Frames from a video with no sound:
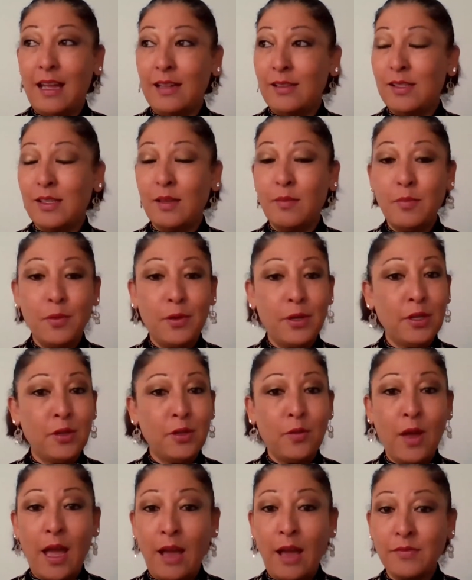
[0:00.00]
At some point,
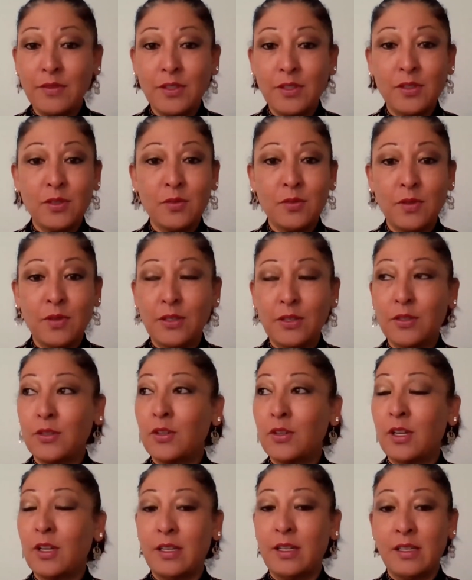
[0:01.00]
you have to
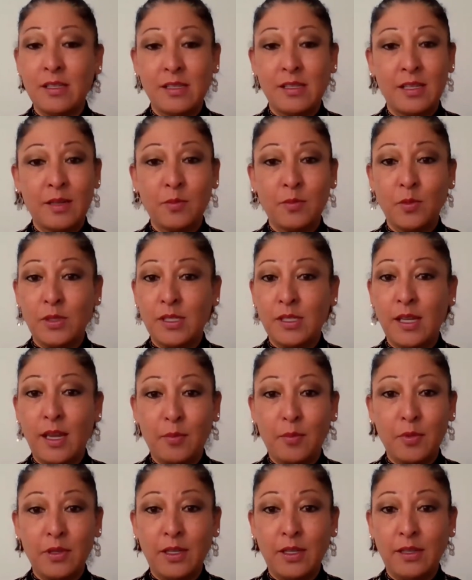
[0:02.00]
surrender and accept what's
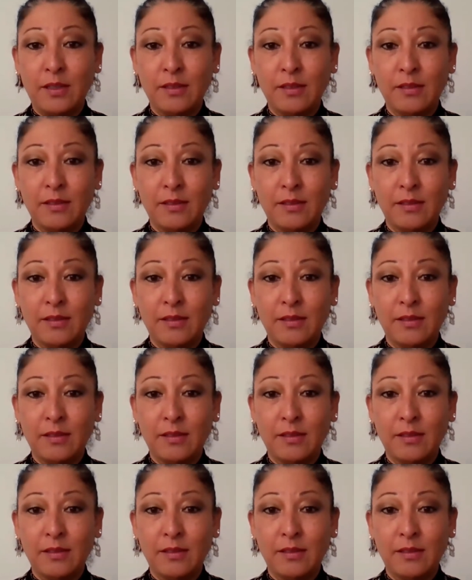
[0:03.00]
happening.